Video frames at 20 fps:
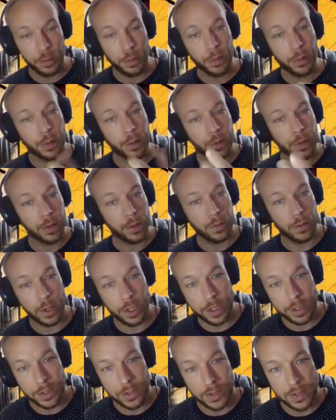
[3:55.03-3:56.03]
We really
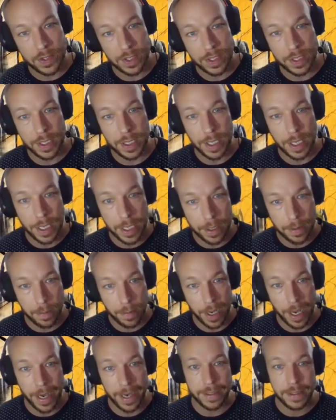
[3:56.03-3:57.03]
wanted to see the
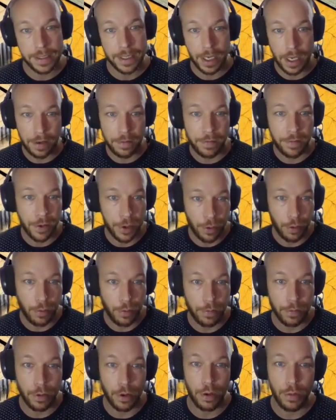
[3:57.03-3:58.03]
impact of their
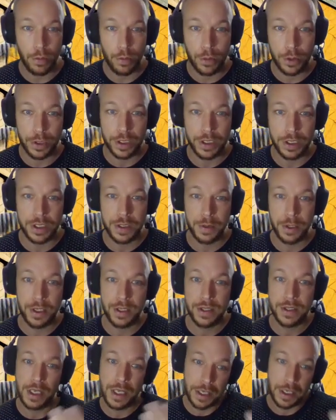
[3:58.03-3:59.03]
overall work
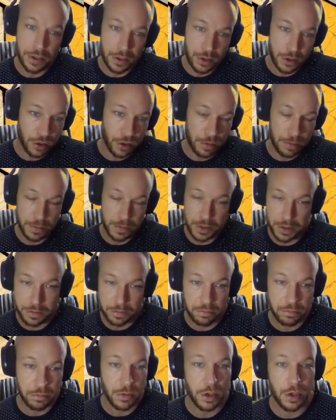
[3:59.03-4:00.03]
experience in terms,
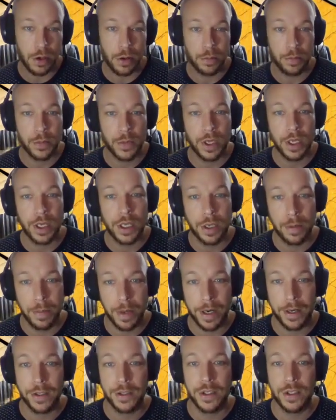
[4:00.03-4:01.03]
in
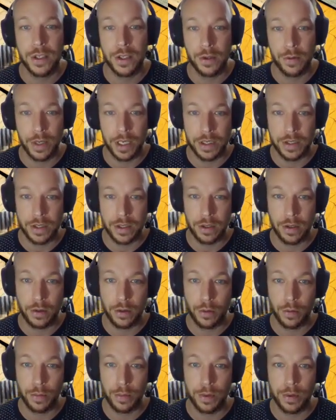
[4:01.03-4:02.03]
comparison to the rest of the group.
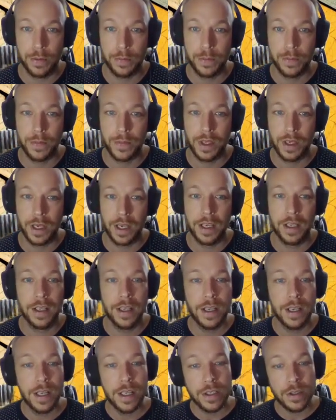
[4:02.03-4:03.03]
Okay?
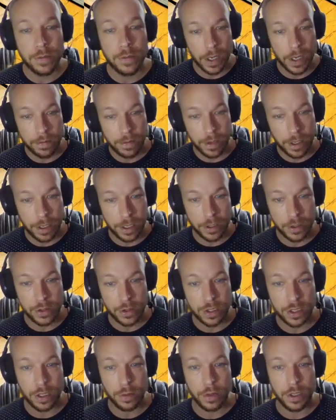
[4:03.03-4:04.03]
It's very interesting
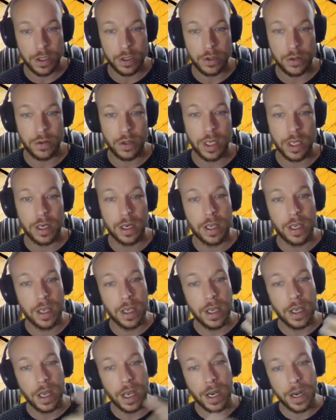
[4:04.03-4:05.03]
that we could do that.
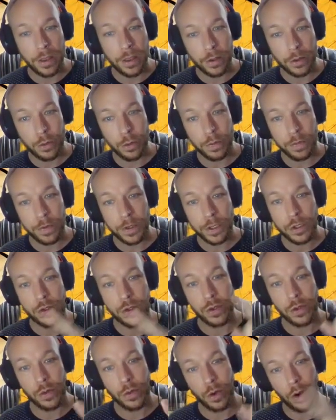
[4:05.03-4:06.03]
Another cool feature is
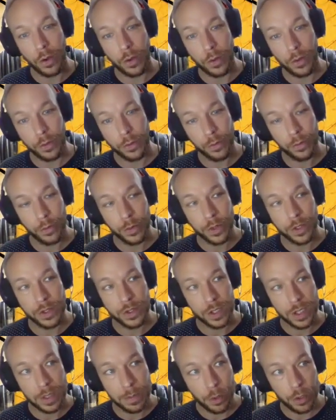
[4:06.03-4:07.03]
that although with
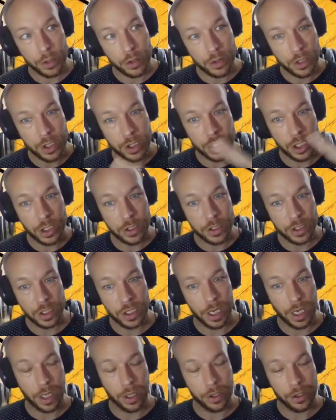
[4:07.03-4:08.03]
Seaborn you can change the
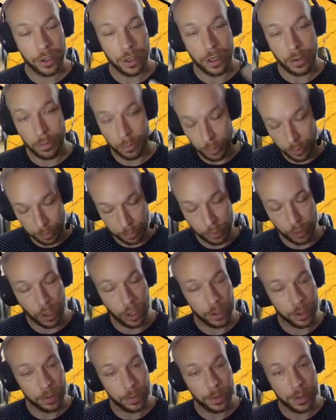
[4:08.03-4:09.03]
color, with
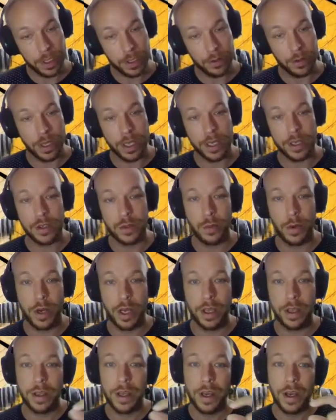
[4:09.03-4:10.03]
Plotly we can do that as
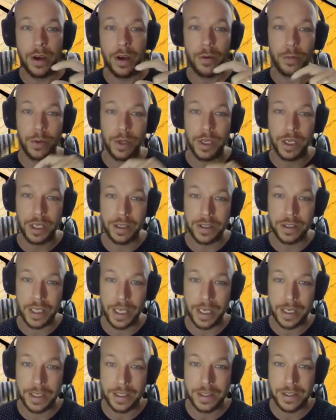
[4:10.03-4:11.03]
well. We can take
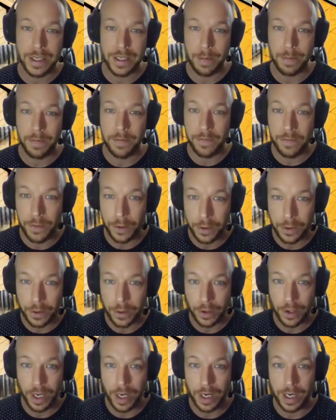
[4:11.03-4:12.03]
it a step further
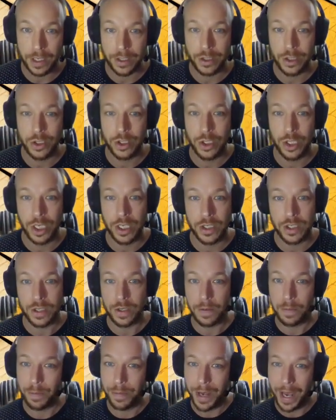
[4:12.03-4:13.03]
and actually change
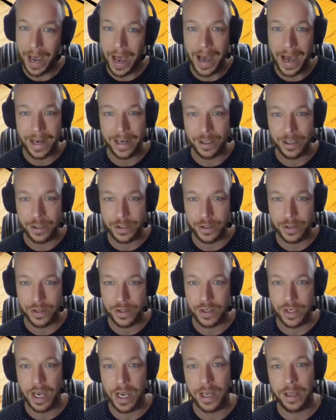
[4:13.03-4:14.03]
the pattern
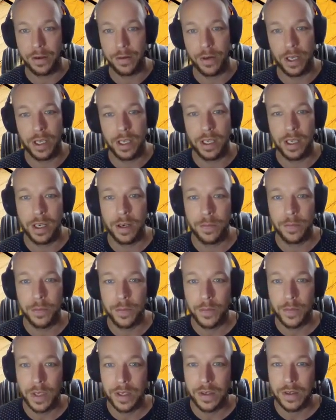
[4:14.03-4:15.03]
style right here.
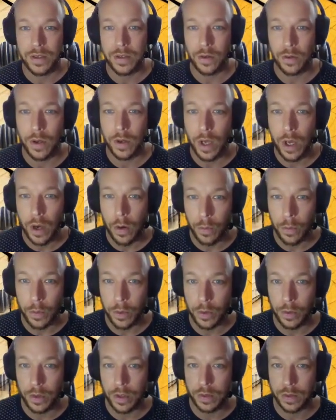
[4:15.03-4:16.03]
So what we're
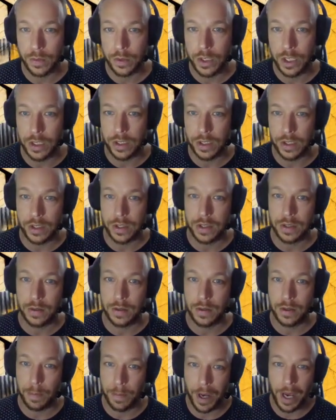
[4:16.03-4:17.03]
doing is we're changing
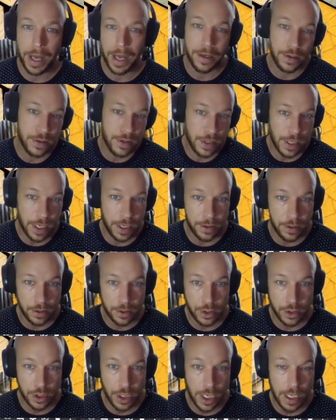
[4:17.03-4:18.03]
the pattern style and
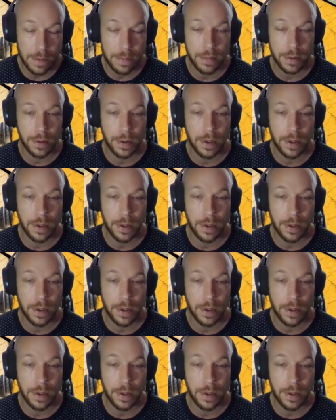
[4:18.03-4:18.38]
shape.